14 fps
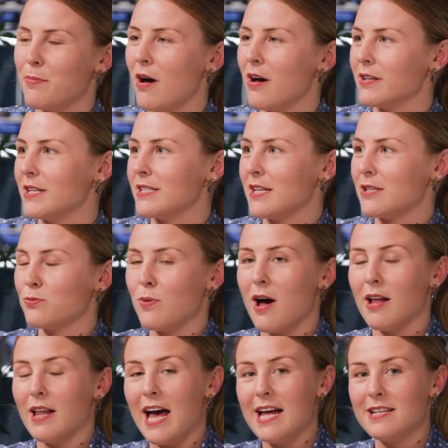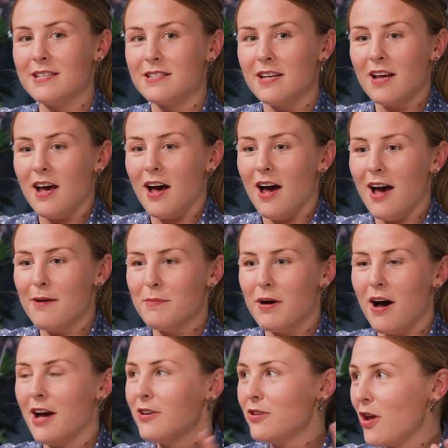partners as well. And
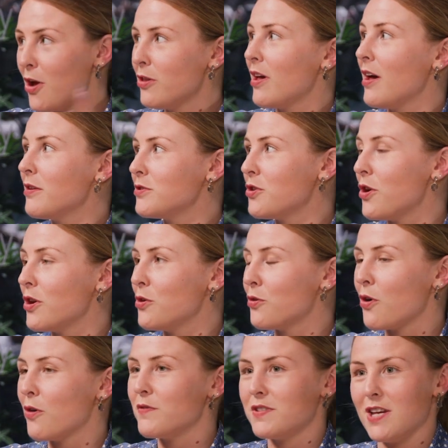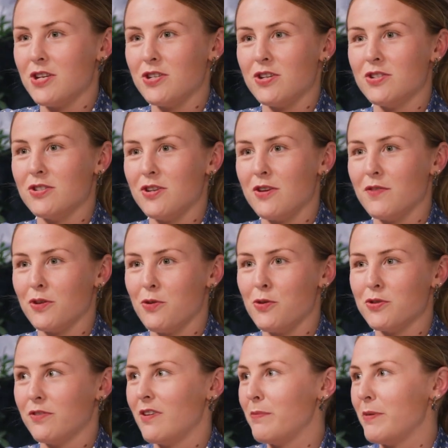I know that during your conversations over the
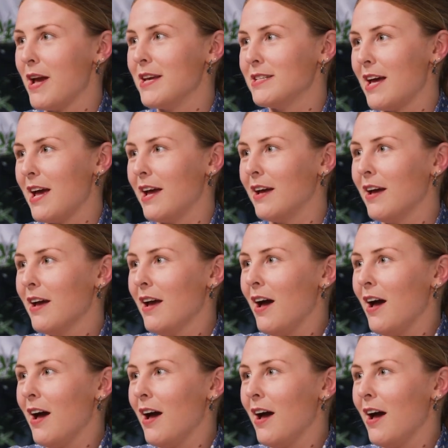course of EBAday,